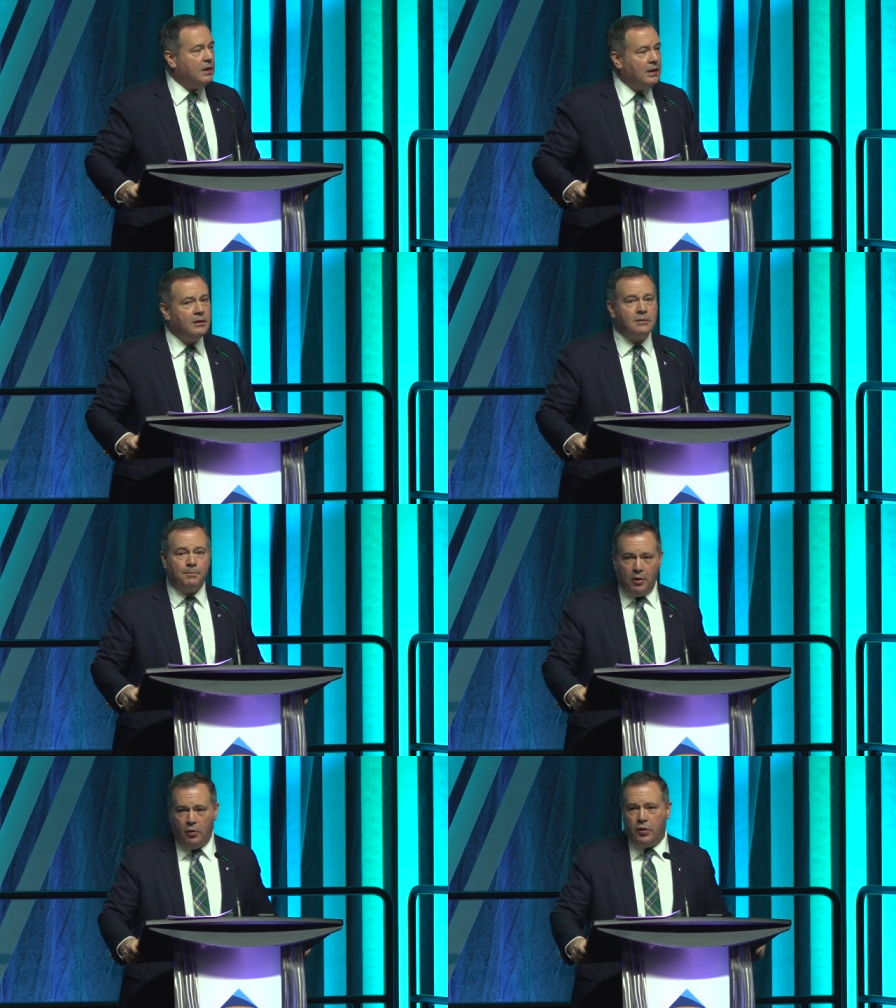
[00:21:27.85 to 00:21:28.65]
they need to
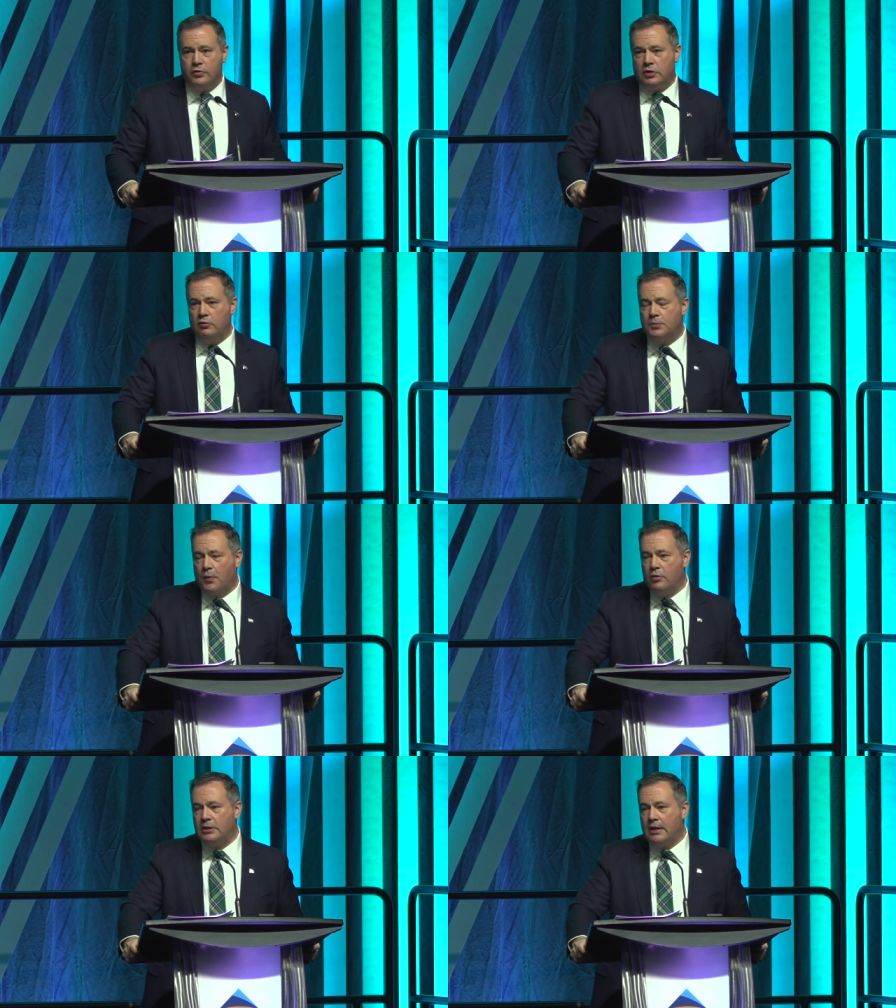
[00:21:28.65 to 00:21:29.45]
build those huge
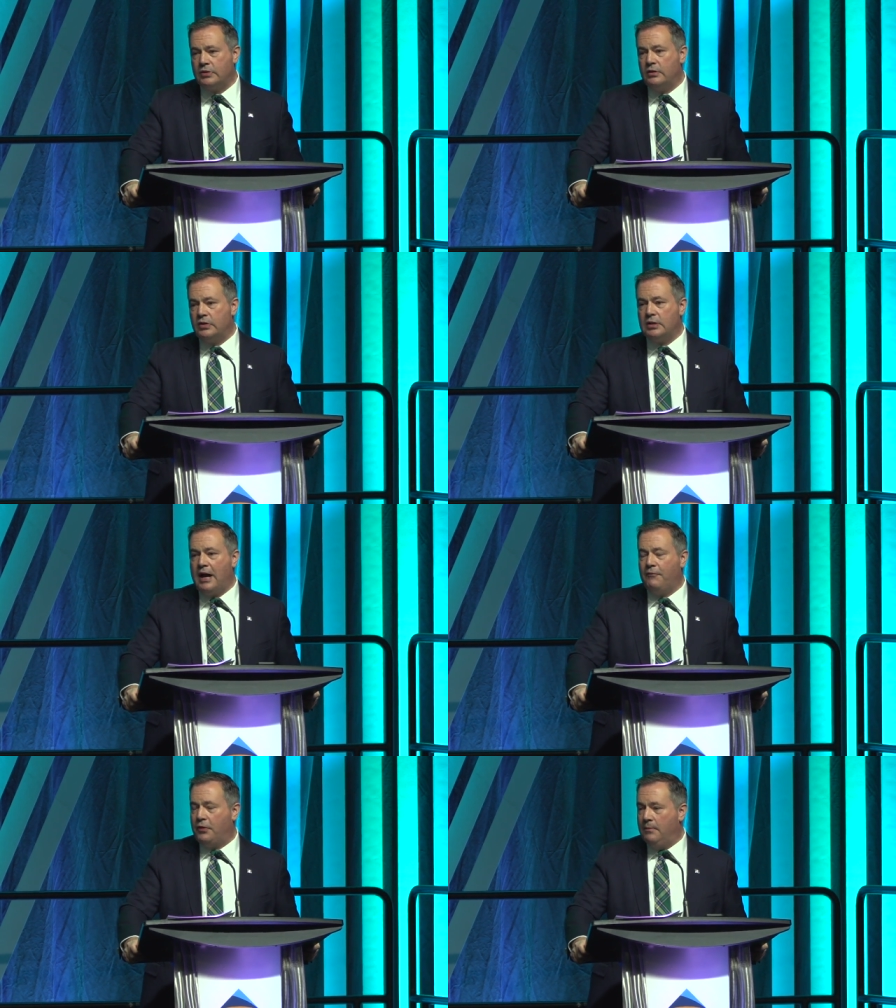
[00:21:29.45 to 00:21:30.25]
projects and to
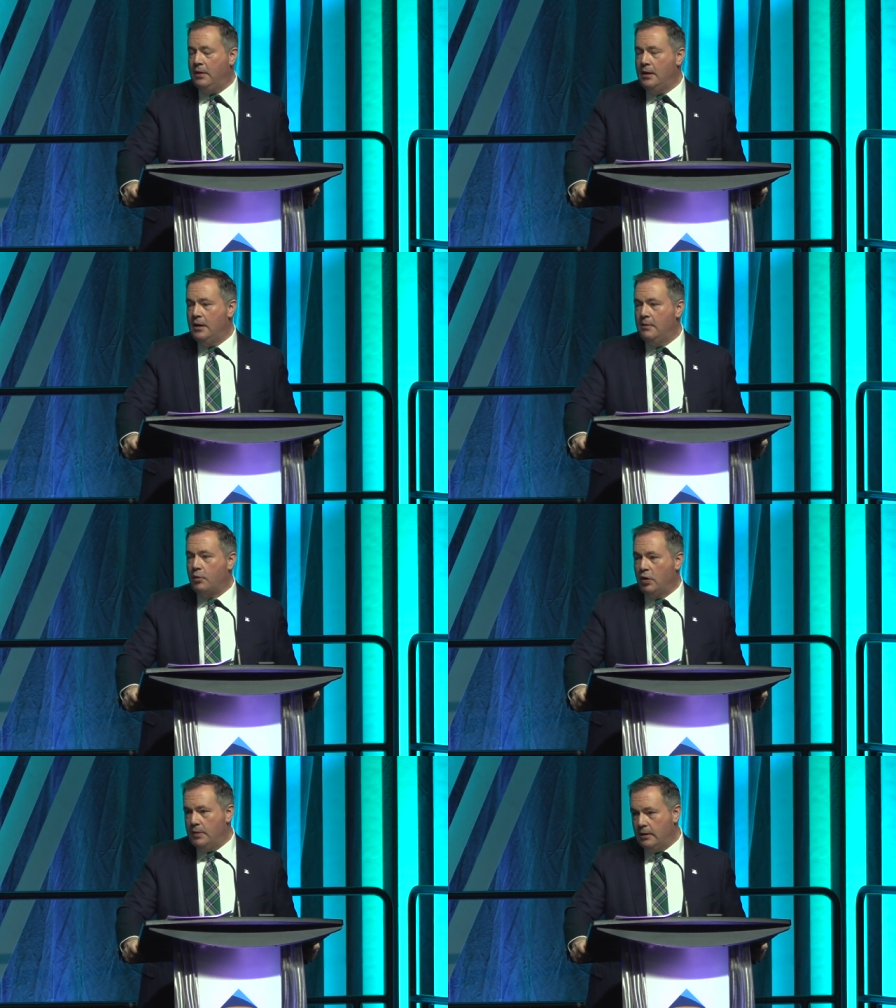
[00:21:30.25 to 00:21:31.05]
staff them
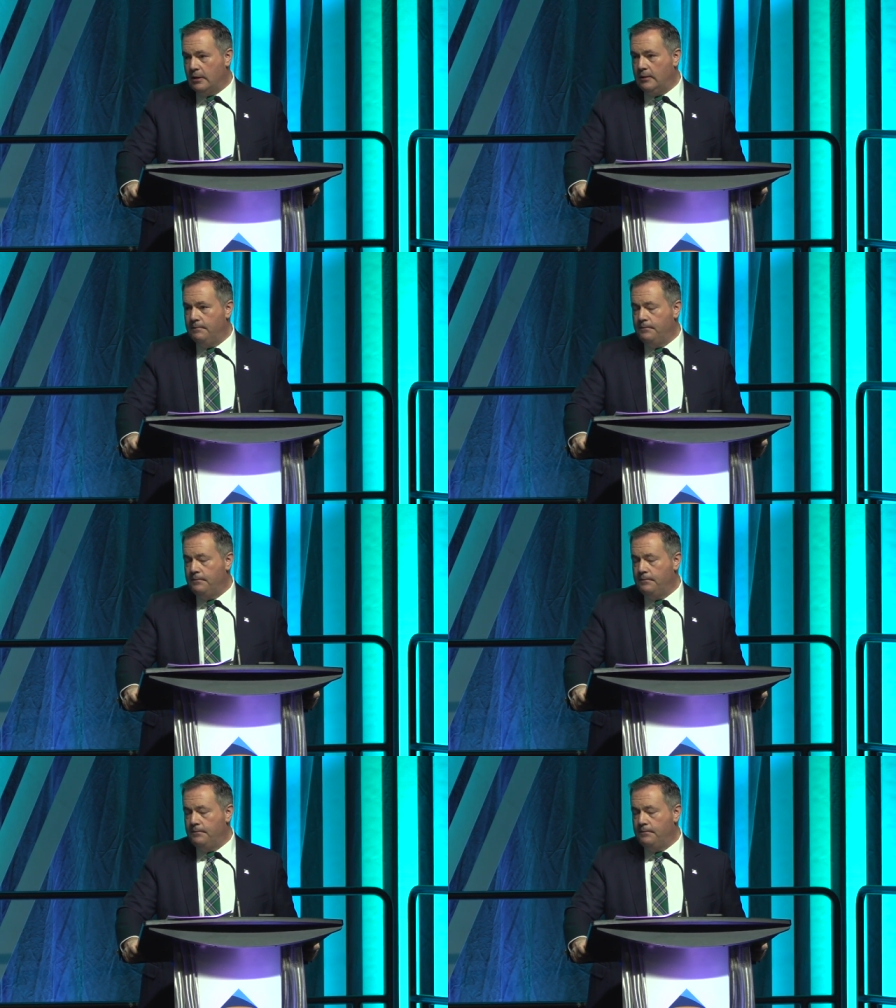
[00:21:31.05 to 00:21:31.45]
permanently.